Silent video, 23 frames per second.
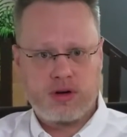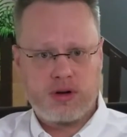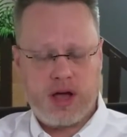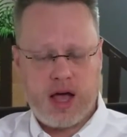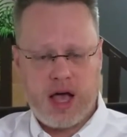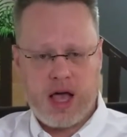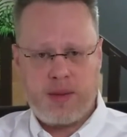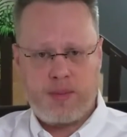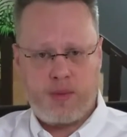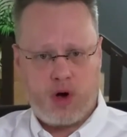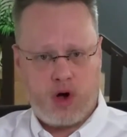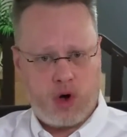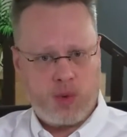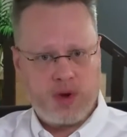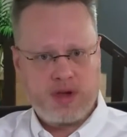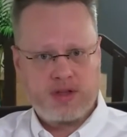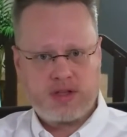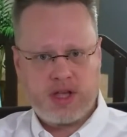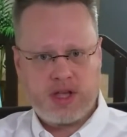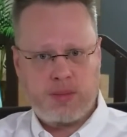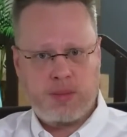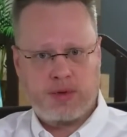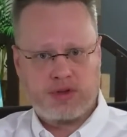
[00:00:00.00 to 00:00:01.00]
I'm
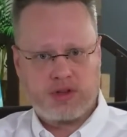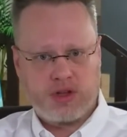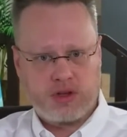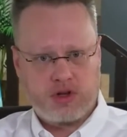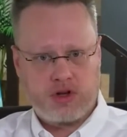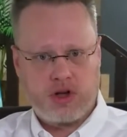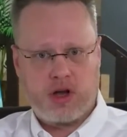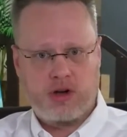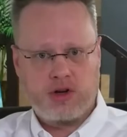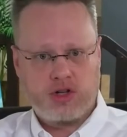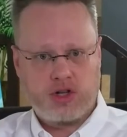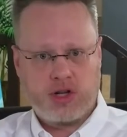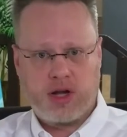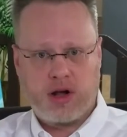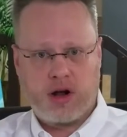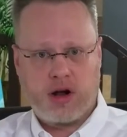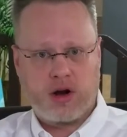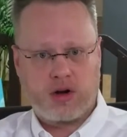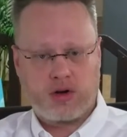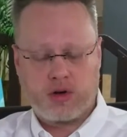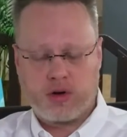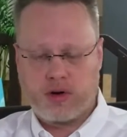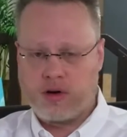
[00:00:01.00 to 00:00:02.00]
always able to judge
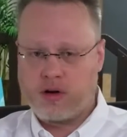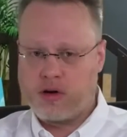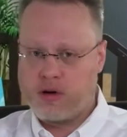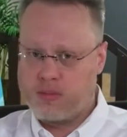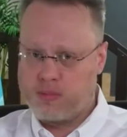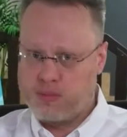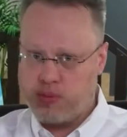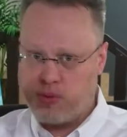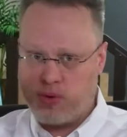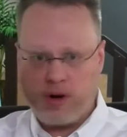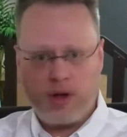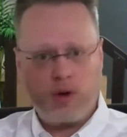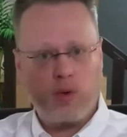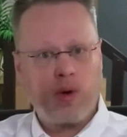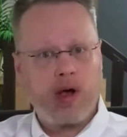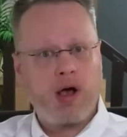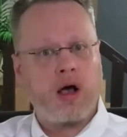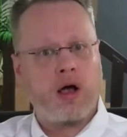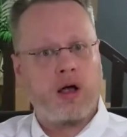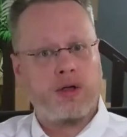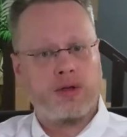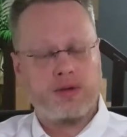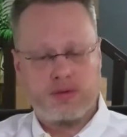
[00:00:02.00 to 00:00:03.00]
character pretty
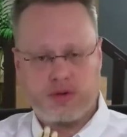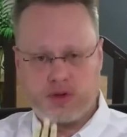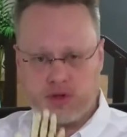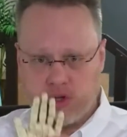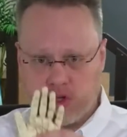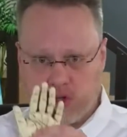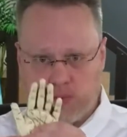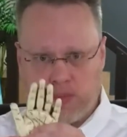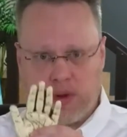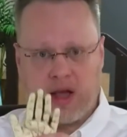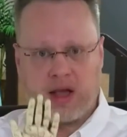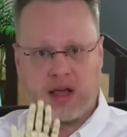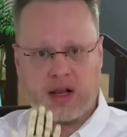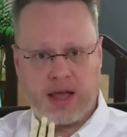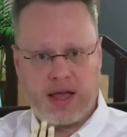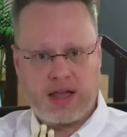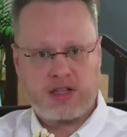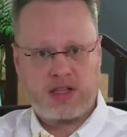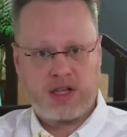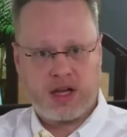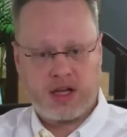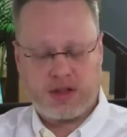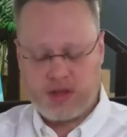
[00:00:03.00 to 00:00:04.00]
well just by
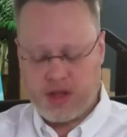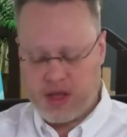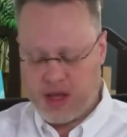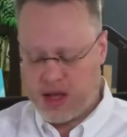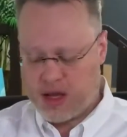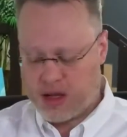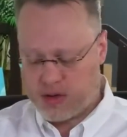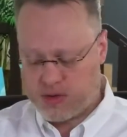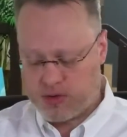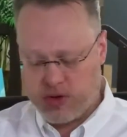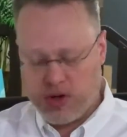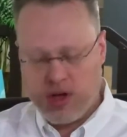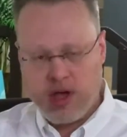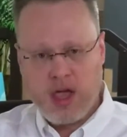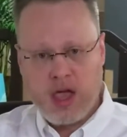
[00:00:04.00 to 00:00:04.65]
glancing at the hands.